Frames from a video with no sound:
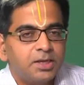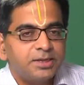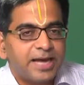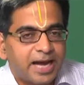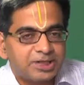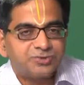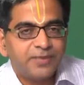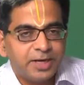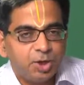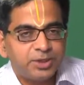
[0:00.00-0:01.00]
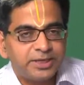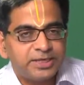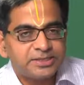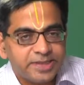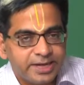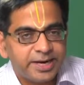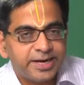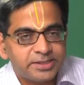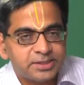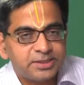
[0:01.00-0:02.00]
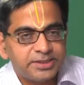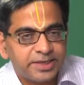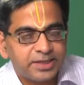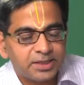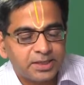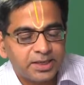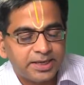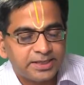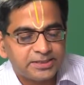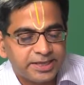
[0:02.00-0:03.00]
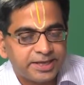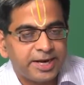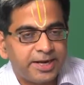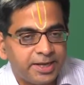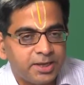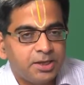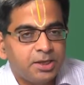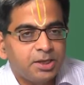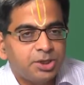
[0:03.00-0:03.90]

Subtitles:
the hash value that it is generating